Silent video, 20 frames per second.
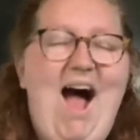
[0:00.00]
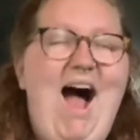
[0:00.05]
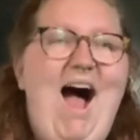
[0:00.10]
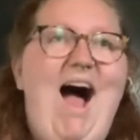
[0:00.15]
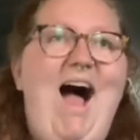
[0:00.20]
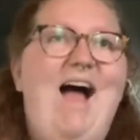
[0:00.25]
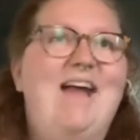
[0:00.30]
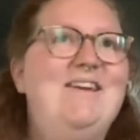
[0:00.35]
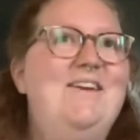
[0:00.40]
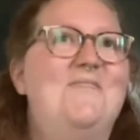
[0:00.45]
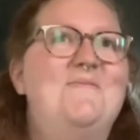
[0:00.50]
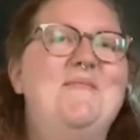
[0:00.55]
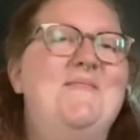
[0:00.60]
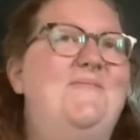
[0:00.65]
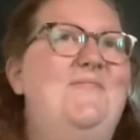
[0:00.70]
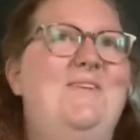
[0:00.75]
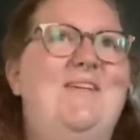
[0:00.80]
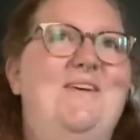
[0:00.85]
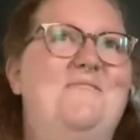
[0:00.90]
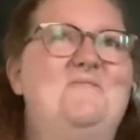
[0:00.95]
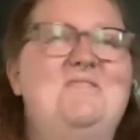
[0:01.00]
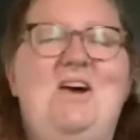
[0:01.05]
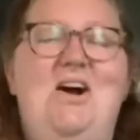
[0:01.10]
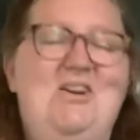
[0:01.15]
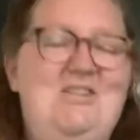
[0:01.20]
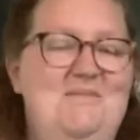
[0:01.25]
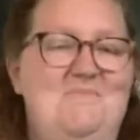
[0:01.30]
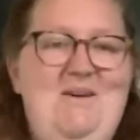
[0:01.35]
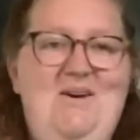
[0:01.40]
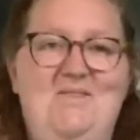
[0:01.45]
I know people have
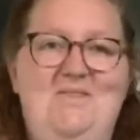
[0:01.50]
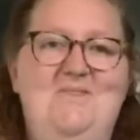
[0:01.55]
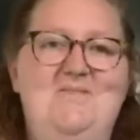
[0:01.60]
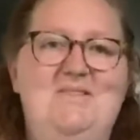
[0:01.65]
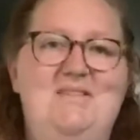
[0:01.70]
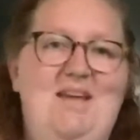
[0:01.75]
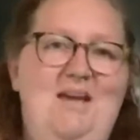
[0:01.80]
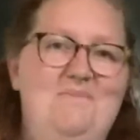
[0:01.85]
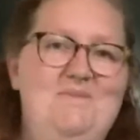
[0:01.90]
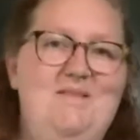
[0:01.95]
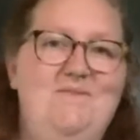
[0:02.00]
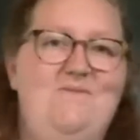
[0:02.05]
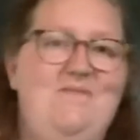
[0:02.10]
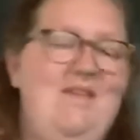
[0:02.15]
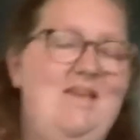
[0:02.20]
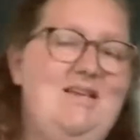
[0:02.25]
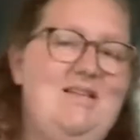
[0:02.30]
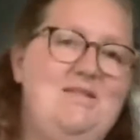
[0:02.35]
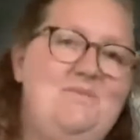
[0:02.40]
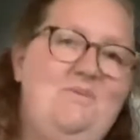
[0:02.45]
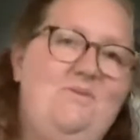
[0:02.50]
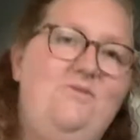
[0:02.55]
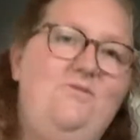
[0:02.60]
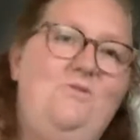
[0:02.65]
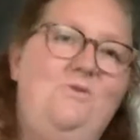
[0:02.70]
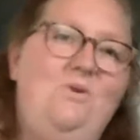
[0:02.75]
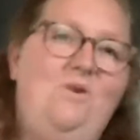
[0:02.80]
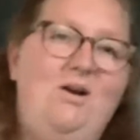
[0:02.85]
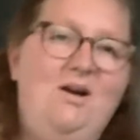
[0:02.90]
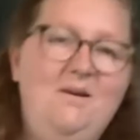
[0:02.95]
talked about those types of things
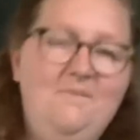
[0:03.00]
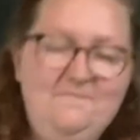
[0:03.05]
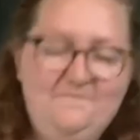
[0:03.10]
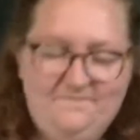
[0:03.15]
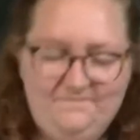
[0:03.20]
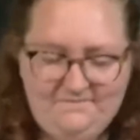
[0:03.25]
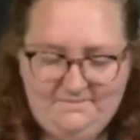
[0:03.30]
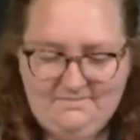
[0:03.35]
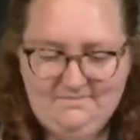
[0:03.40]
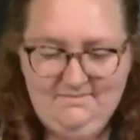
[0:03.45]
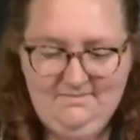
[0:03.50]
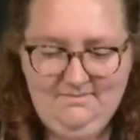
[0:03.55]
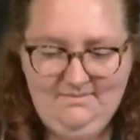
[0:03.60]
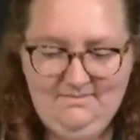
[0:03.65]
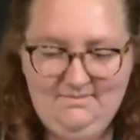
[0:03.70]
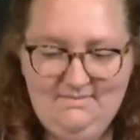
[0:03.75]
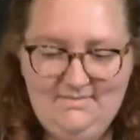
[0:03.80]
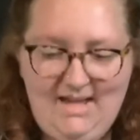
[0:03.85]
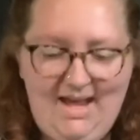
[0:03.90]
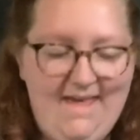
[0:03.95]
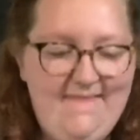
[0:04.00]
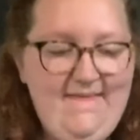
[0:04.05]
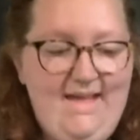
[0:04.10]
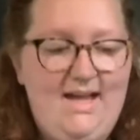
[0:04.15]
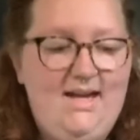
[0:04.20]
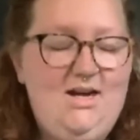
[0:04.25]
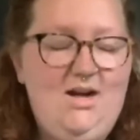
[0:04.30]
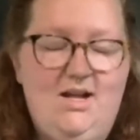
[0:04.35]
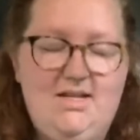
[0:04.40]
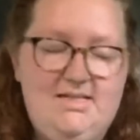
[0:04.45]
before, and that
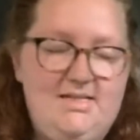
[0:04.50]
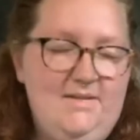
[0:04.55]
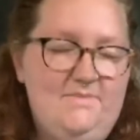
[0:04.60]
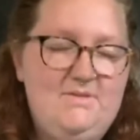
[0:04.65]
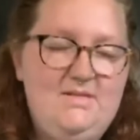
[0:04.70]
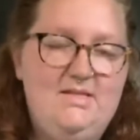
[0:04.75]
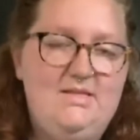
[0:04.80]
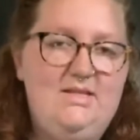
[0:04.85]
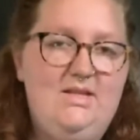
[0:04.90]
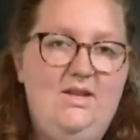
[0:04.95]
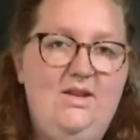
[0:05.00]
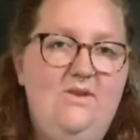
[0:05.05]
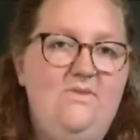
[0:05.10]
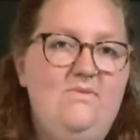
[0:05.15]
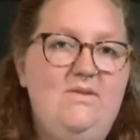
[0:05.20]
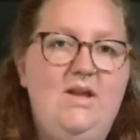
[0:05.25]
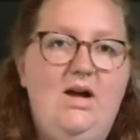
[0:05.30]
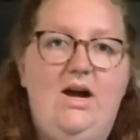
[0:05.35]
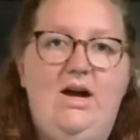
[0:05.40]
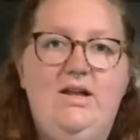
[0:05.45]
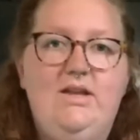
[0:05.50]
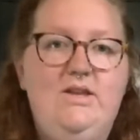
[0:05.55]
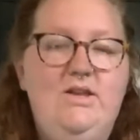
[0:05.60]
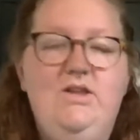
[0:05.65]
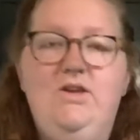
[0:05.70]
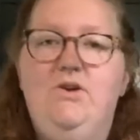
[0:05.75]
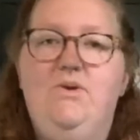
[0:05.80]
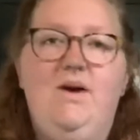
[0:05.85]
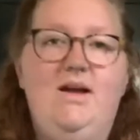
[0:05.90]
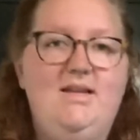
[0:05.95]
concept is, not
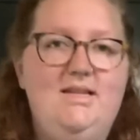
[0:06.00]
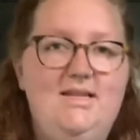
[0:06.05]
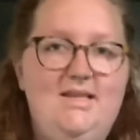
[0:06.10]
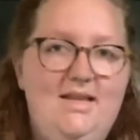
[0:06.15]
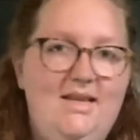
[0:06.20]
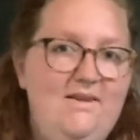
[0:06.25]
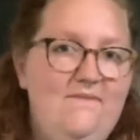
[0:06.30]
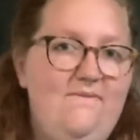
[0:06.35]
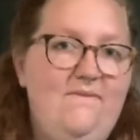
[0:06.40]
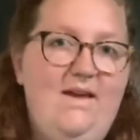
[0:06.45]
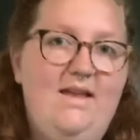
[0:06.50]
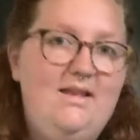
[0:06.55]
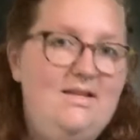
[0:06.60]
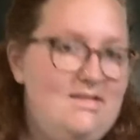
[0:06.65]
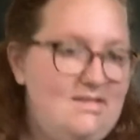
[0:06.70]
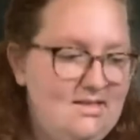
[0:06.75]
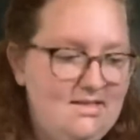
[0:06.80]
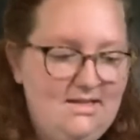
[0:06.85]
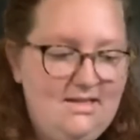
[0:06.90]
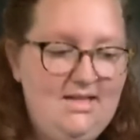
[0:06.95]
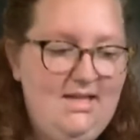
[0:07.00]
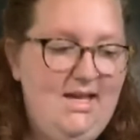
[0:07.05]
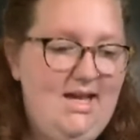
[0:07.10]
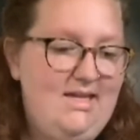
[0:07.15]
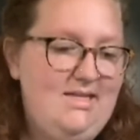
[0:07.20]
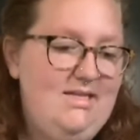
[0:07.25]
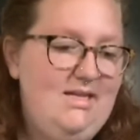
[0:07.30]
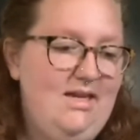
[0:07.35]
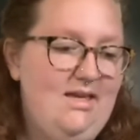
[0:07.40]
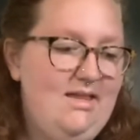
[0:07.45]
new. I didn't invent the
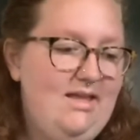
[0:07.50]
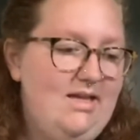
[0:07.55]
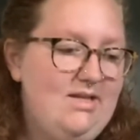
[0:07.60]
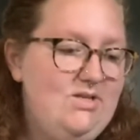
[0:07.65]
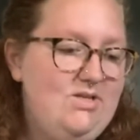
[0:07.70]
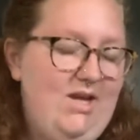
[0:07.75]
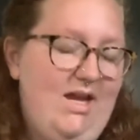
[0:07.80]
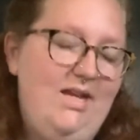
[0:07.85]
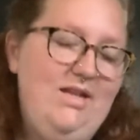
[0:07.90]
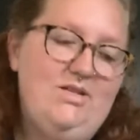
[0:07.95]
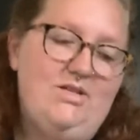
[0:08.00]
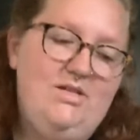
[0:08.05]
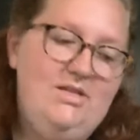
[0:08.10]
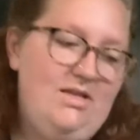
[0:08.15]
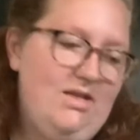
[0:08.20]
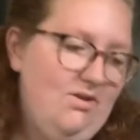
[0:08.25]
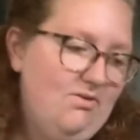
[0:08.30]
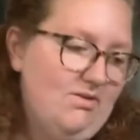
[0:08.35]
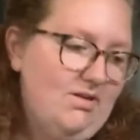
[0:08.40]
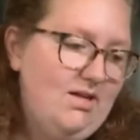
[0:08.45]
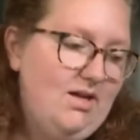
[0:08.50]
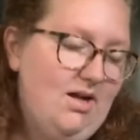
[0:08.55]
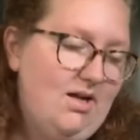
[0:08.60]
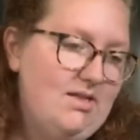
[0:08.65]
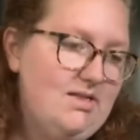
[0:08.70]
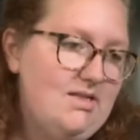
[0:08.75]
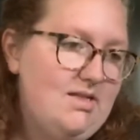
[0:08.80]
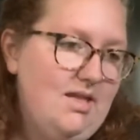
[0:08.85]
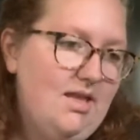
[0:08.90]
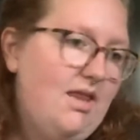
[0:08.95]
idea that change is the only
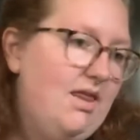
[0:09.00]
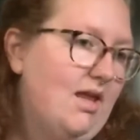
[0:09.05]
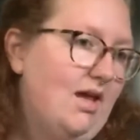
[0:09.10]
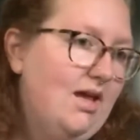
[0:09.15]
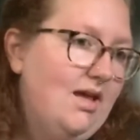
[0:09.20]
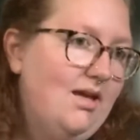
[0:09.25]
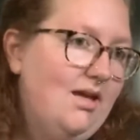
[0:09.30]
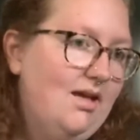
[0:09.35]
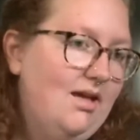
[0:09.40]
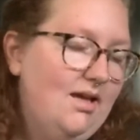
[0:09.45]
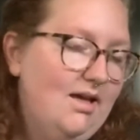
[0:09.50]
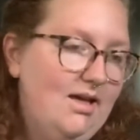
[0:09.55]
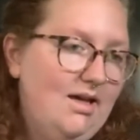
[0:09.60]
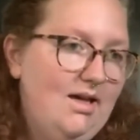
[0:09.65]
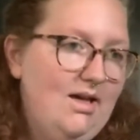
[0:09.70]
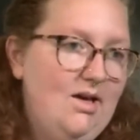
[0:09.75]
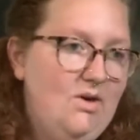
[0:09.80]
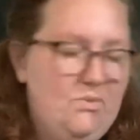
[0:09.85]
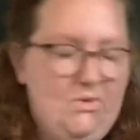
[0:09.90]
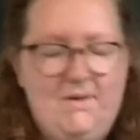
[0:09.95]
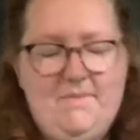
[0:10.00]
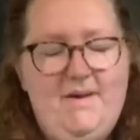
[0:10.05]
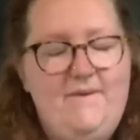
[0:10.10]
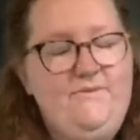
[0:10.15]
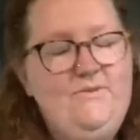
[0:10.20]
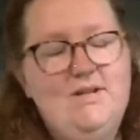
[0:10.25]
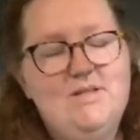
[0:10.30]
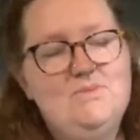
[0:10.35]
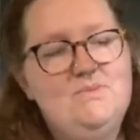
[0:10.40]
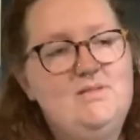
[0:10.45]
constant thing. One of my
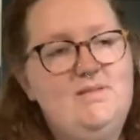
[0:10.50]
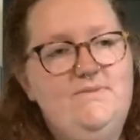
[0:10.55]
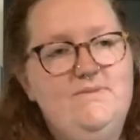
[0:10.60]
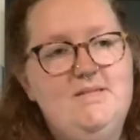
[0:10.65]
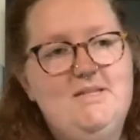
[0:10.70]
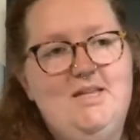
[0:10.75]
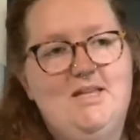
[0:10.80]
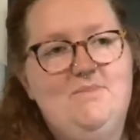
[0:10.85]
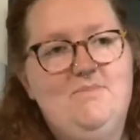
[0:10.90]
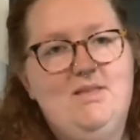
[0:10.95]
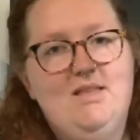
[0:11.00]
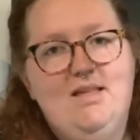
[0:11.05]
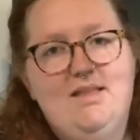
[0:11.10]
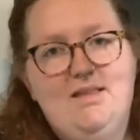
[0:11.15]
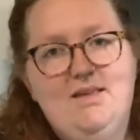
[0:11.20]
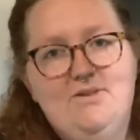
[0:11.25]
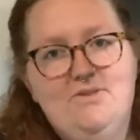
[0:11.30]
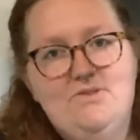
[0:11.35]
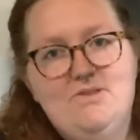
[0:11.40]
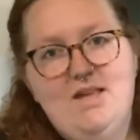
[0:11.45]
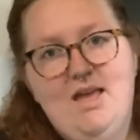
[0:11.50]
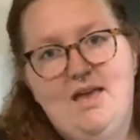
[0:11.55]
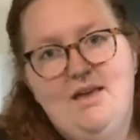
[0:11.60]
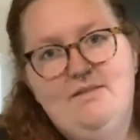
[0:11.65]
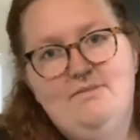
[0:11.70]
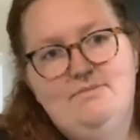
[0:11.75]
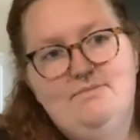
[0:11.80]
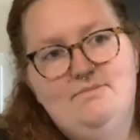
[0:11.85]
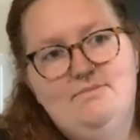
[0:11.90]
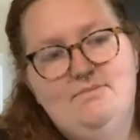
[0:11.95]
friends was even telling me that the other day,
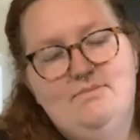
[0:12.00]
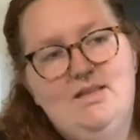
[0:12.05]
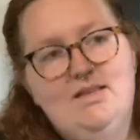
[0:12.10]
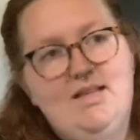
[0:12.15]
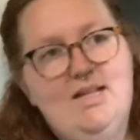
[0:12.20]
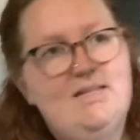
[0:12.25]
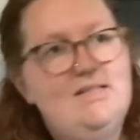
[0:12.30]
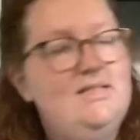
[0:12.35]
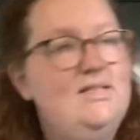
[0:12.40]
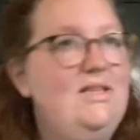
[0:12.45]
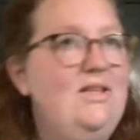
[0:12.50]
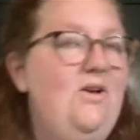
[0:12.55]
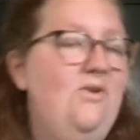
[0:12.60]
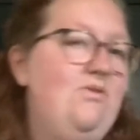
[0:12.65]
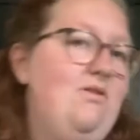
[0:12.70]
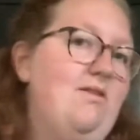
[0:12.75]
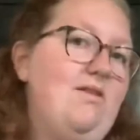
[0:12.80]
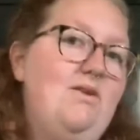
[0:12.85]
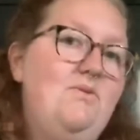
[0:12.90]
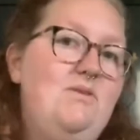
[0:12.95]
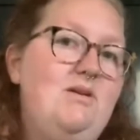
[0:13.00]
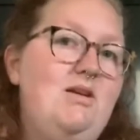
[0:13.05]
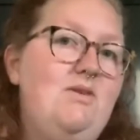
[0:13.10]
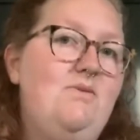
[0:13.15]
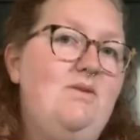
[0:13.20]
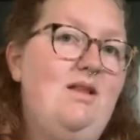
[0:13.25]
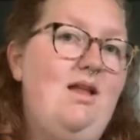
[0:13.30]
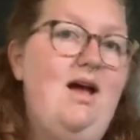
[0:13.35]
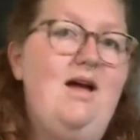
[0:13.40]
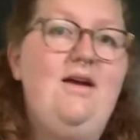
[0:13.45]
that that's the only thing we can
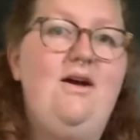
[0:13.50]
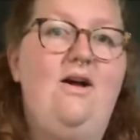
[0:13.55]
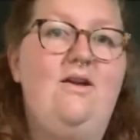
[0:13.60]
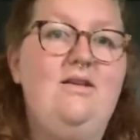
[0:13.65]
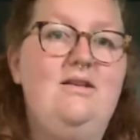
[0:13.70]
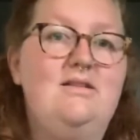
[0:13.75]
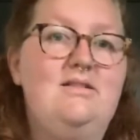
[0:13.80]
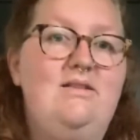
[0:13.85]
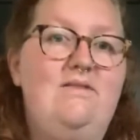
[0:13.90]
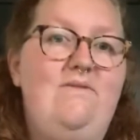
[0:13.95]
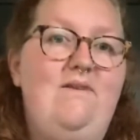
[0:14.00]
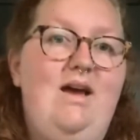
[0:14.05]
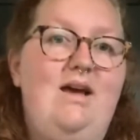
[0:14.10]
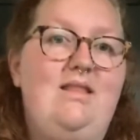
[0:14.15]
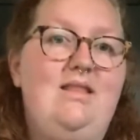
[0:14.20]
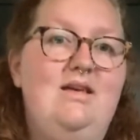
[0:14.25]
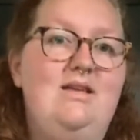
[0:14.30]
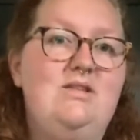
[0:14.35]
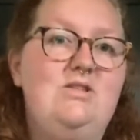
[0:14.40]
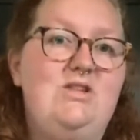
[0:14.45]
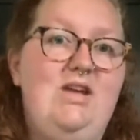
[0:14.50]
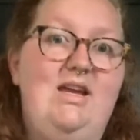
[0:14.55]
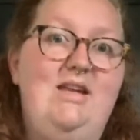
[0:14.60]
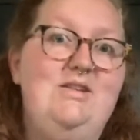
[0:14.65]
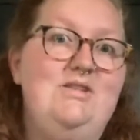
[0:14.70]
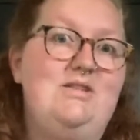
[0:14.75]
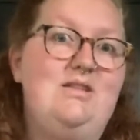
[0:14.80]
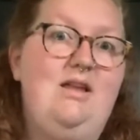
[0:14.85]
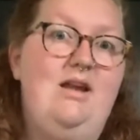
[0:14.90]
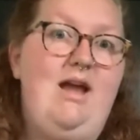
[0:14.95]
rely on, is the fact that change
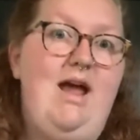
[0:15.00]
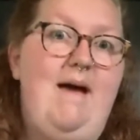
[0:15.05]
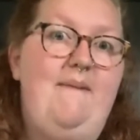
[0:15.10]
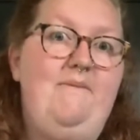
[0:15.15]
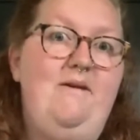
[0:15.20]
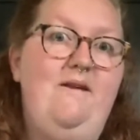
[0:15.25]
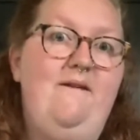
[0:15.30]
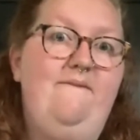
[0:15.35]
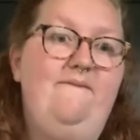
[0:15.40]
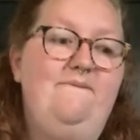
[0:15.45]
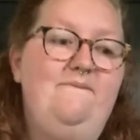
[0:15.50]
is going to happen.